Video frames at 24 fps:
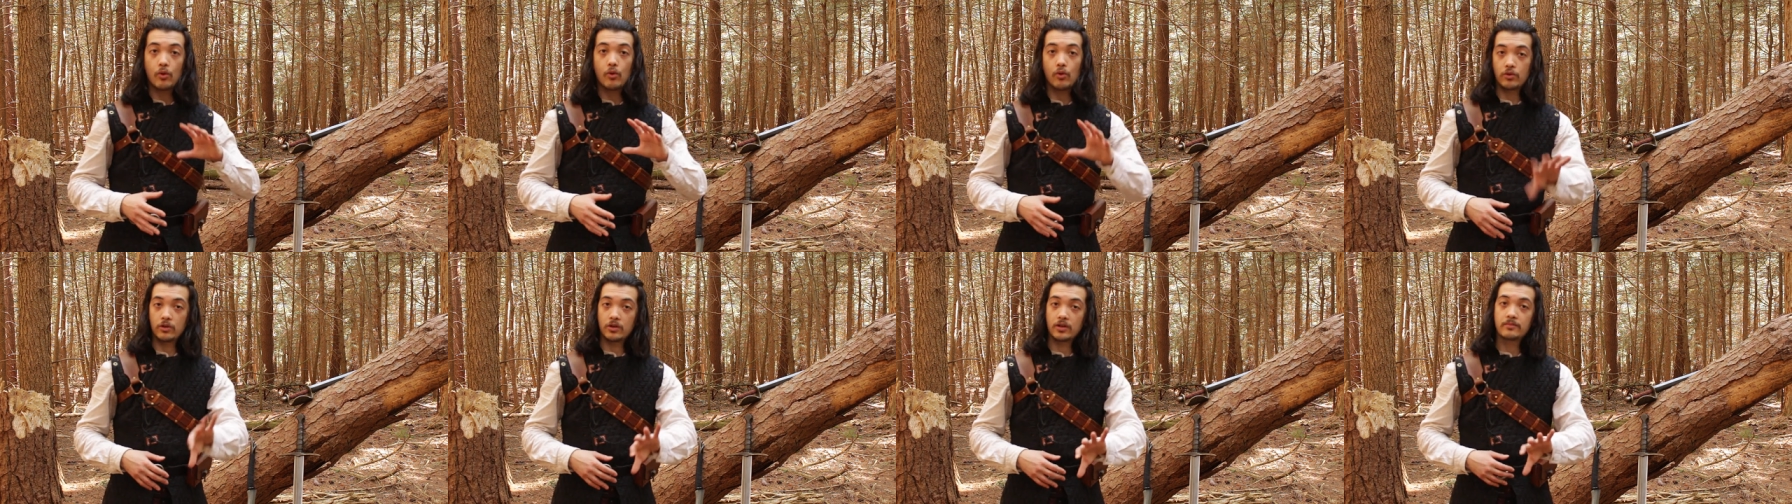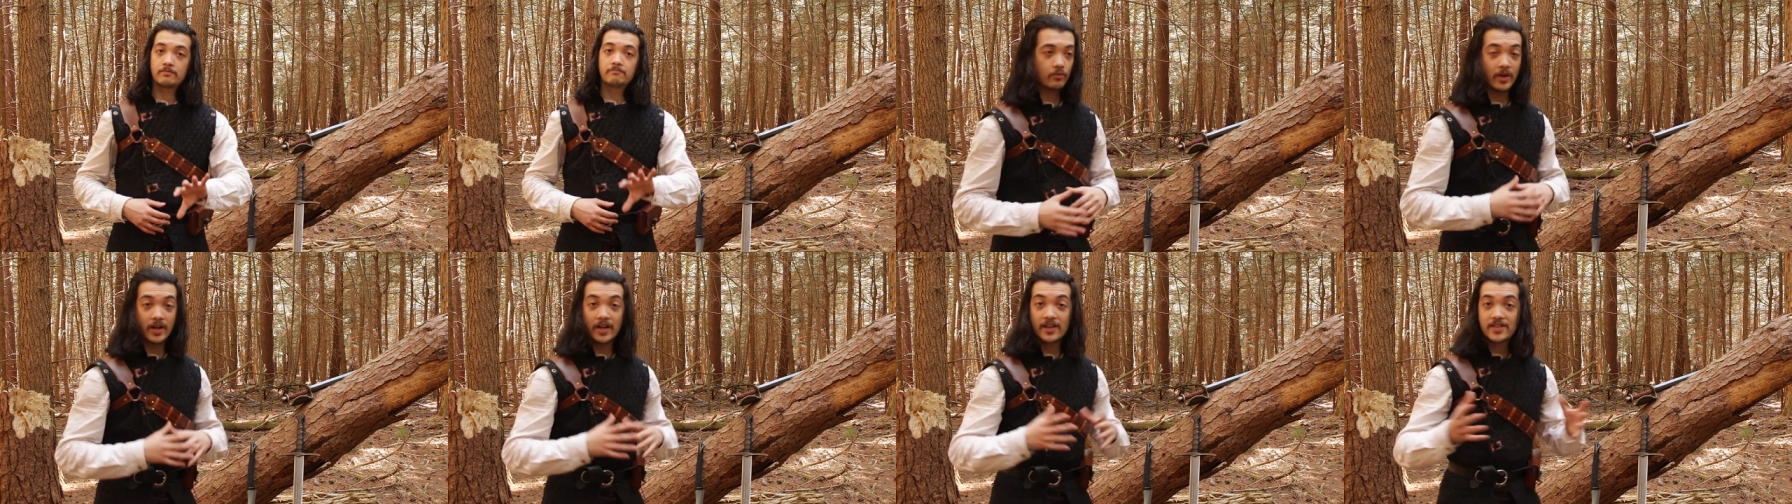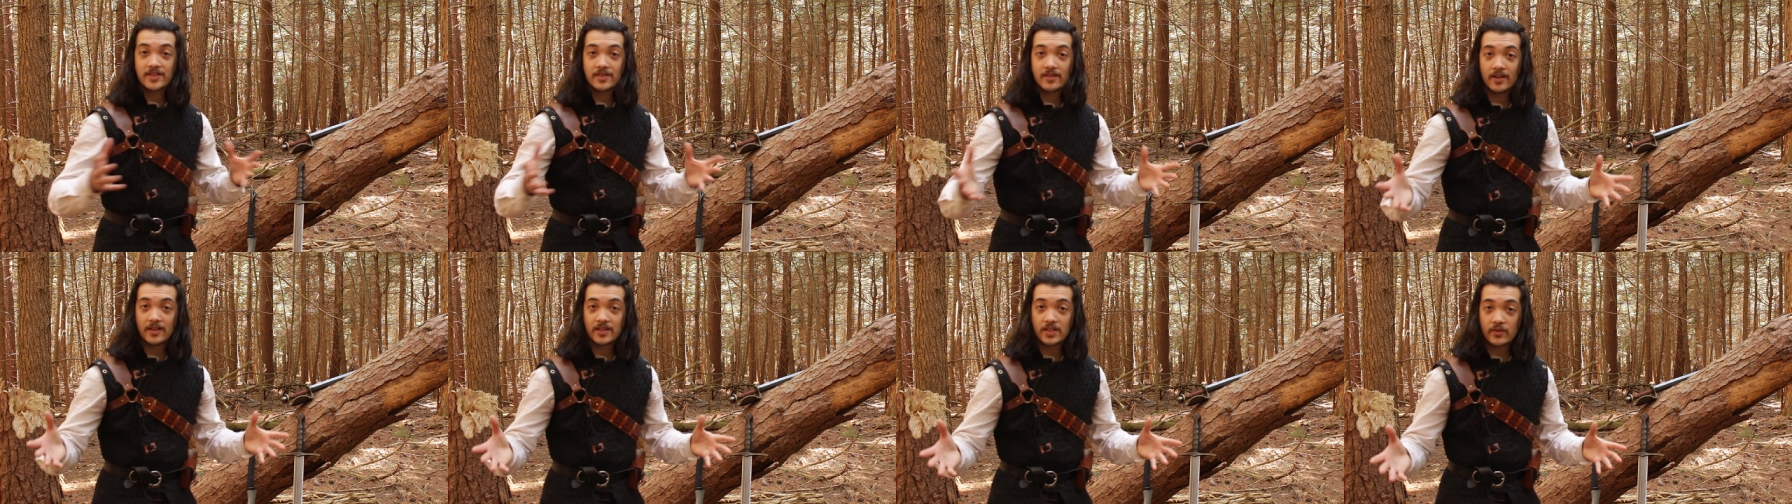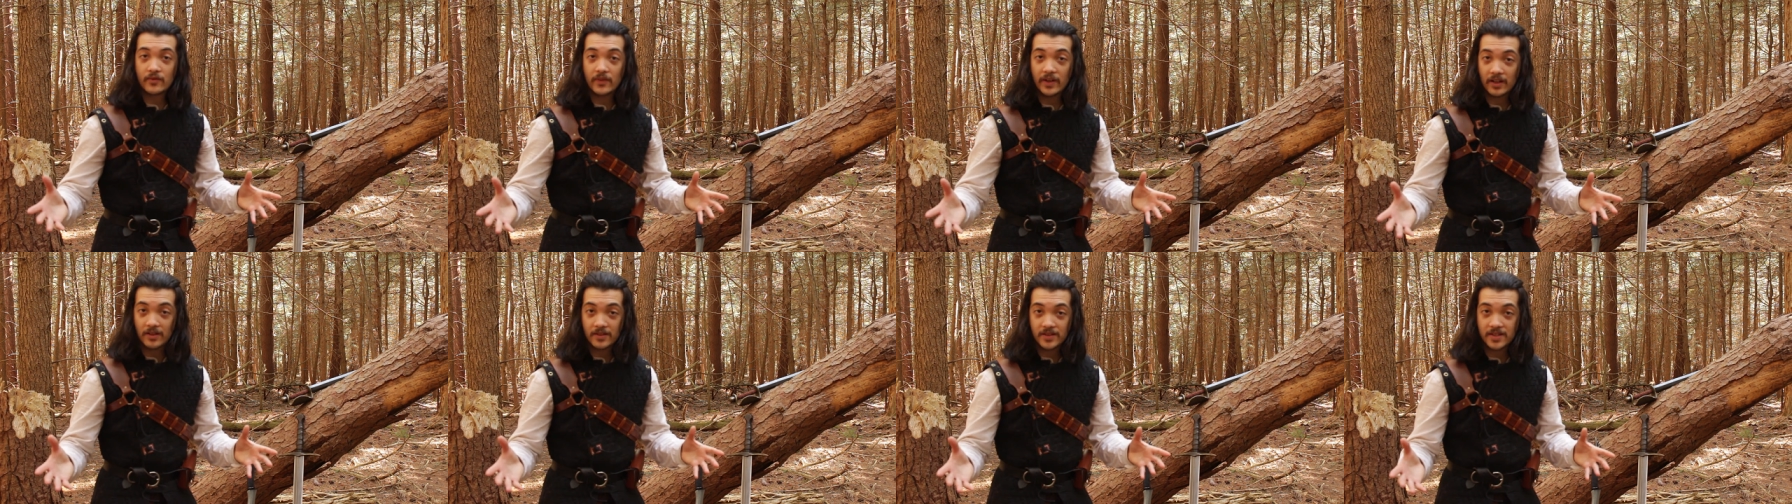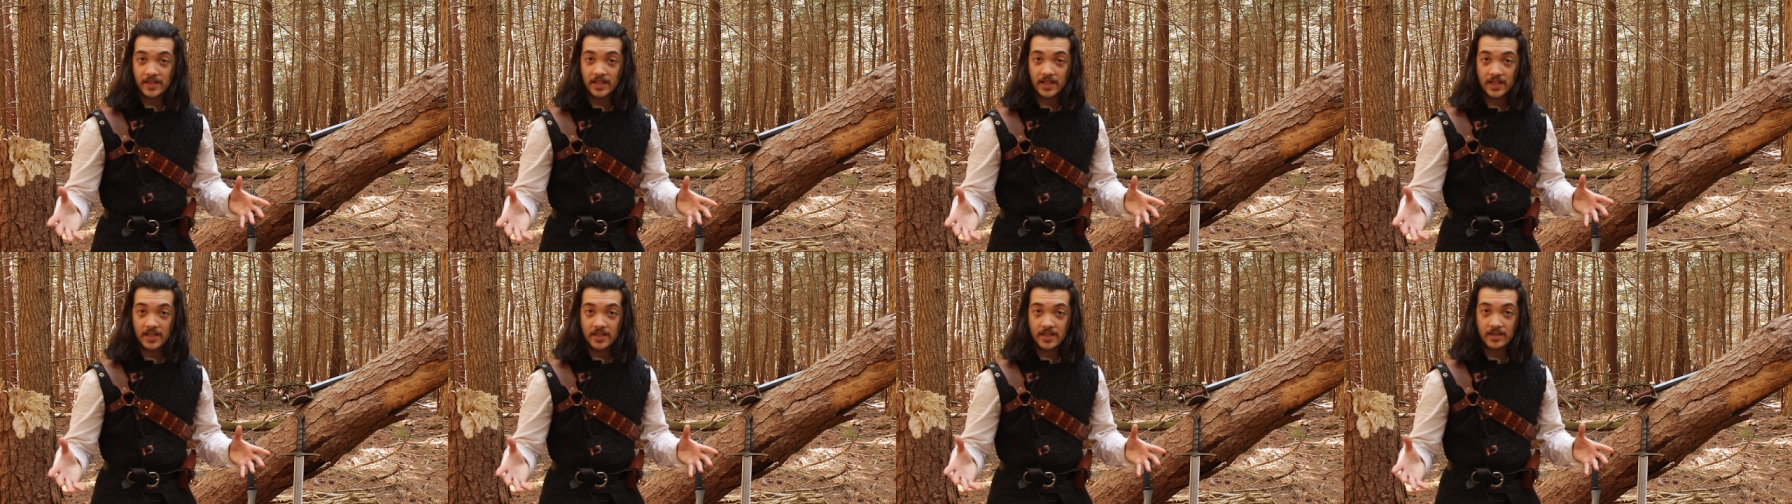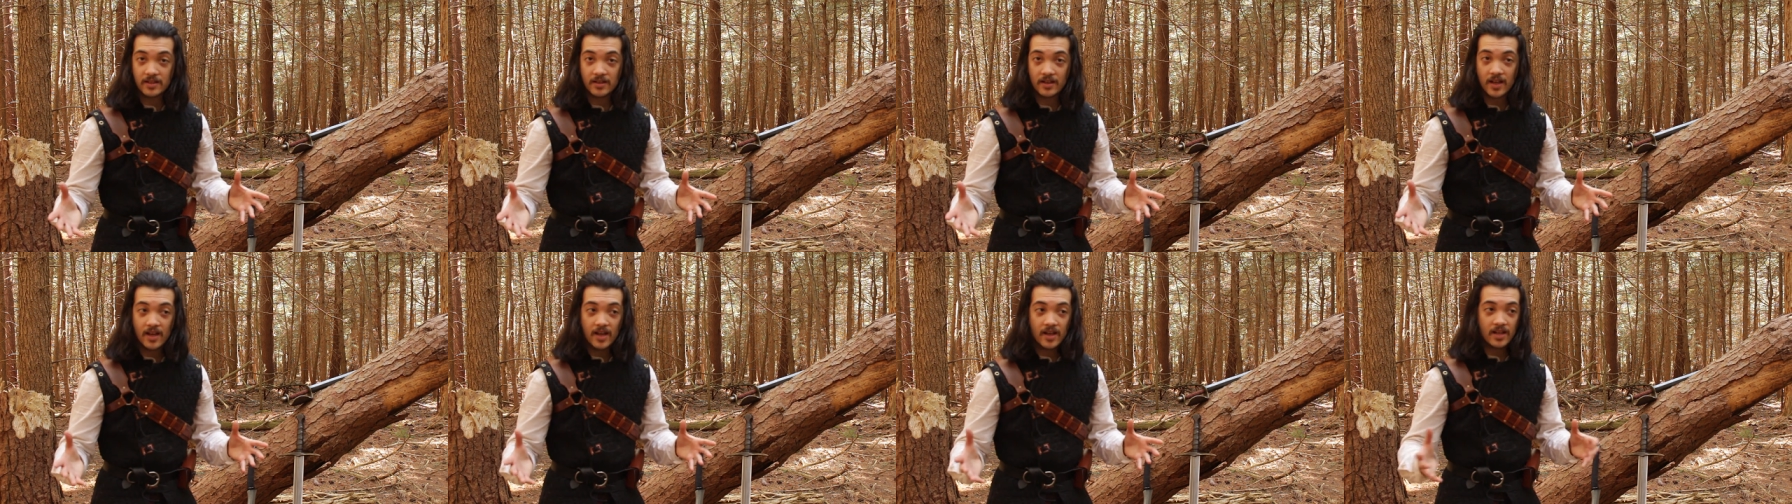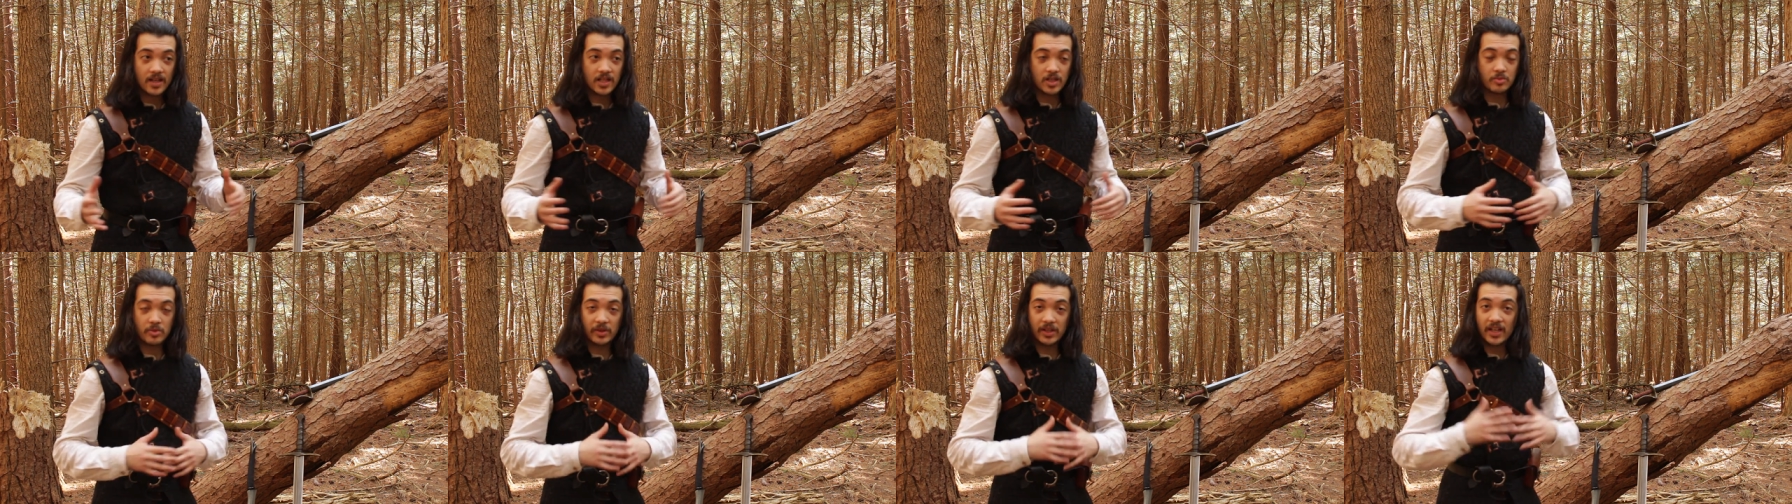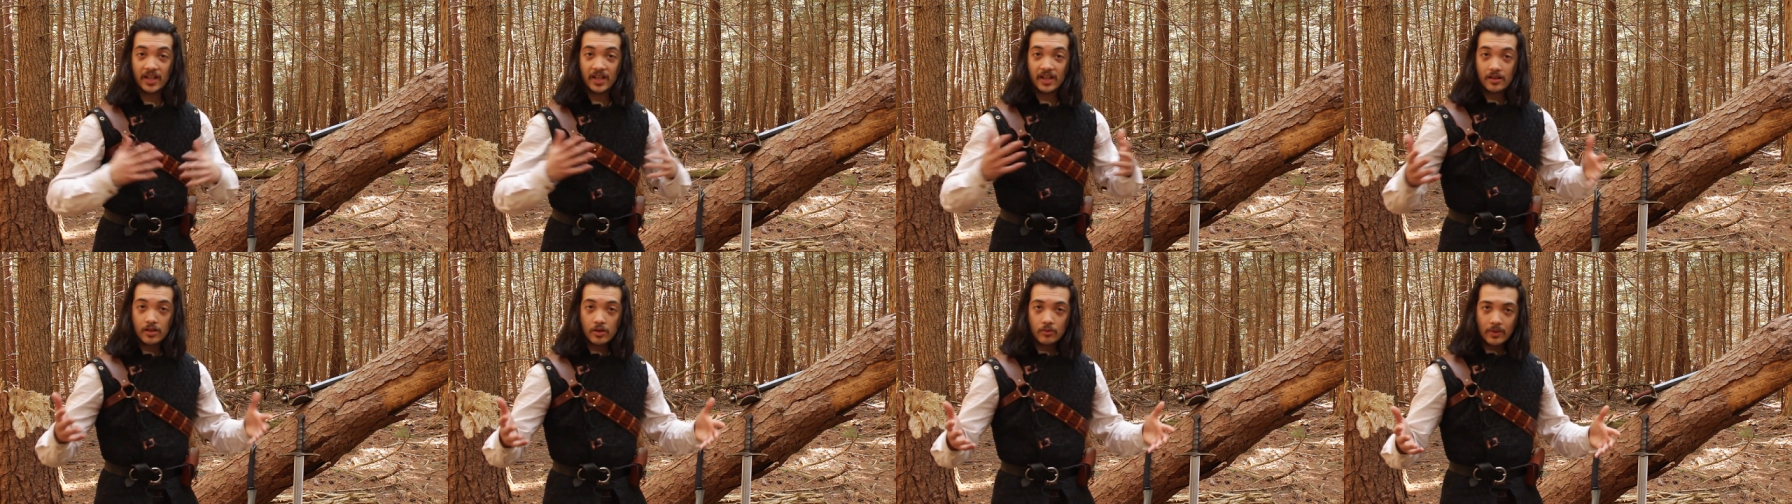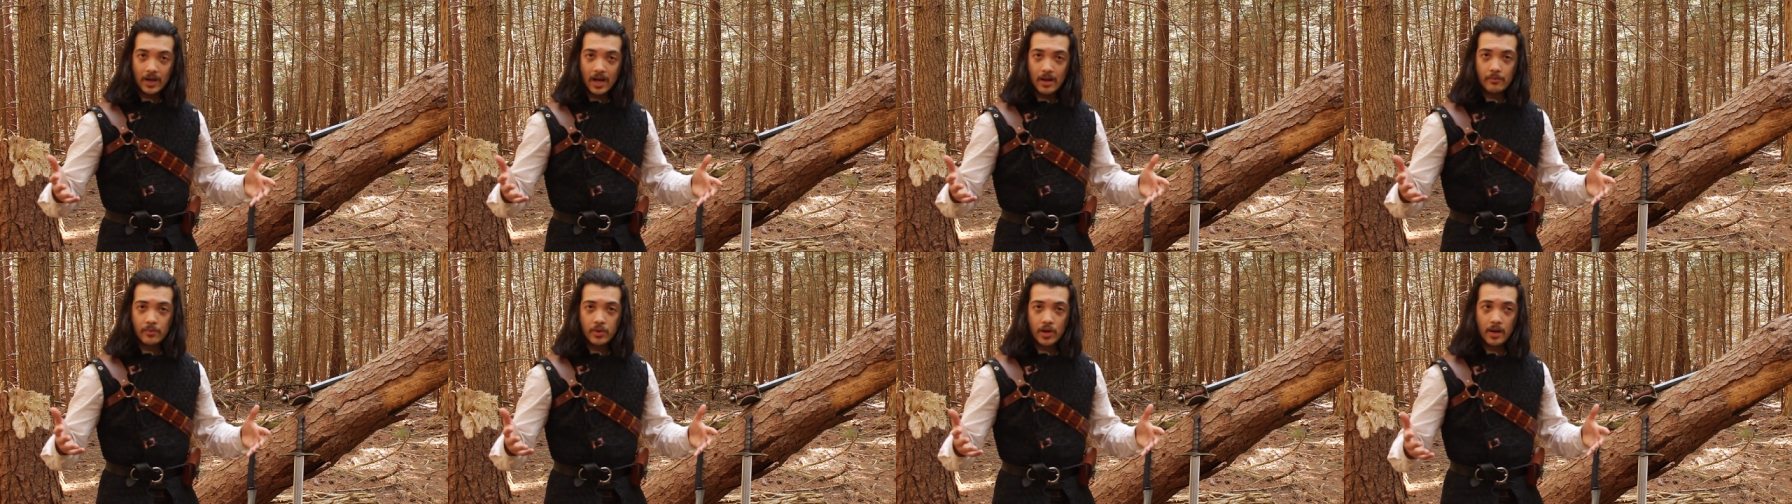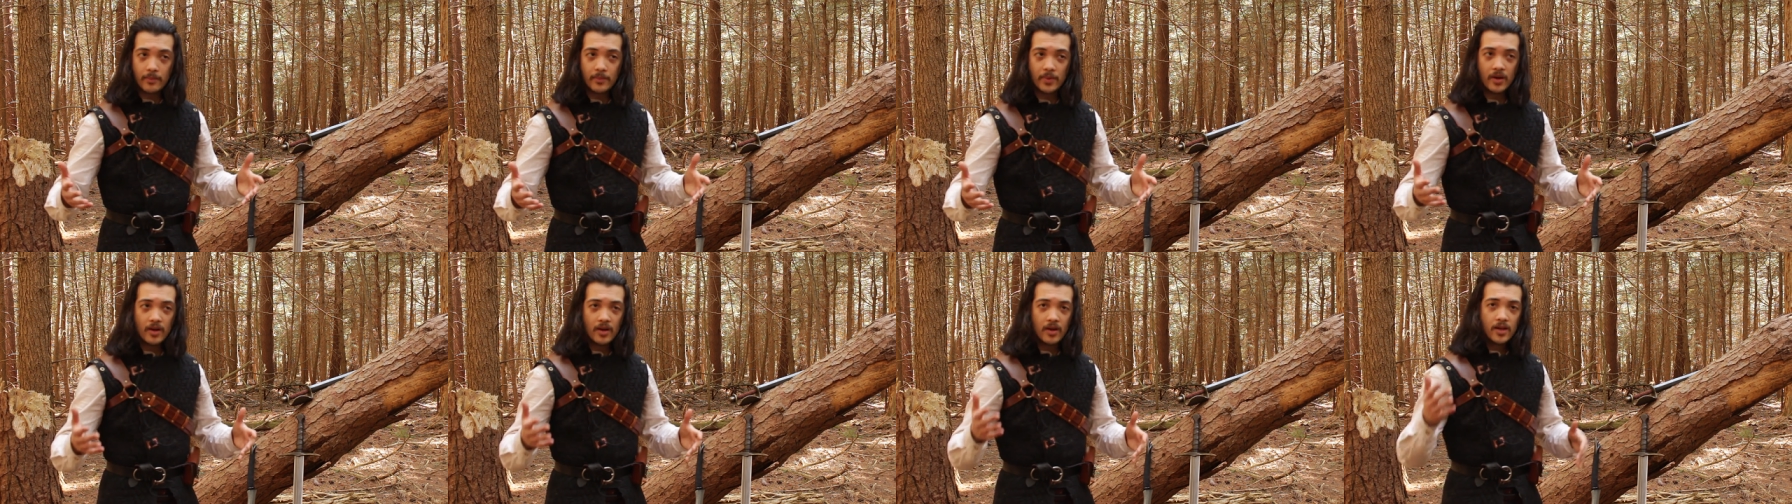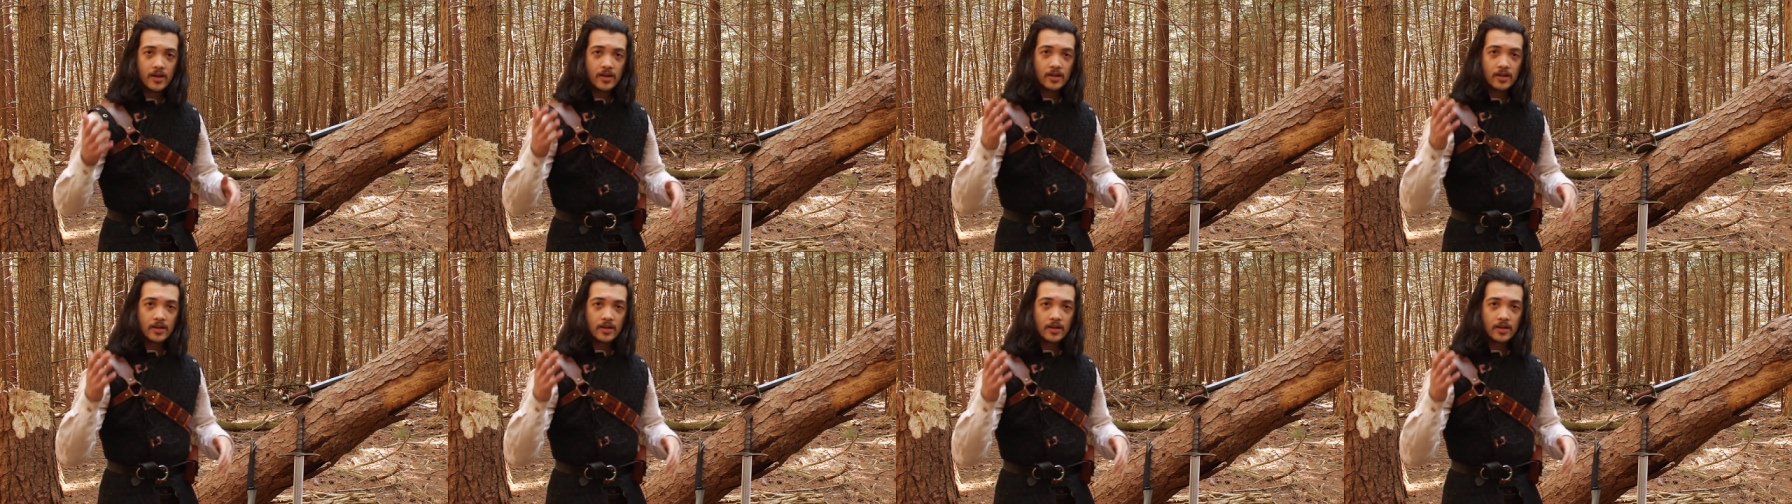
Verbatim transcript: Or Renaissance Fair season is beginning to ramp up.